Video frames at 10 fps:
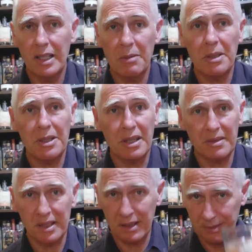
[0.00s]
Maybe I may need to have
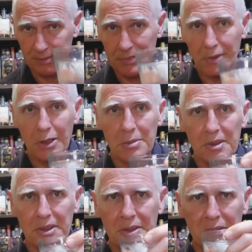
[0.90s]
another nice
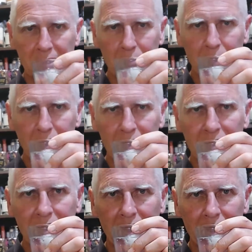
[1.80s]
big citrus hit while I
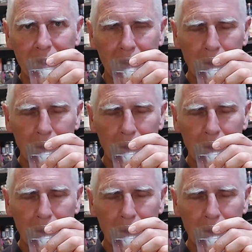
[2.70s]
consider that.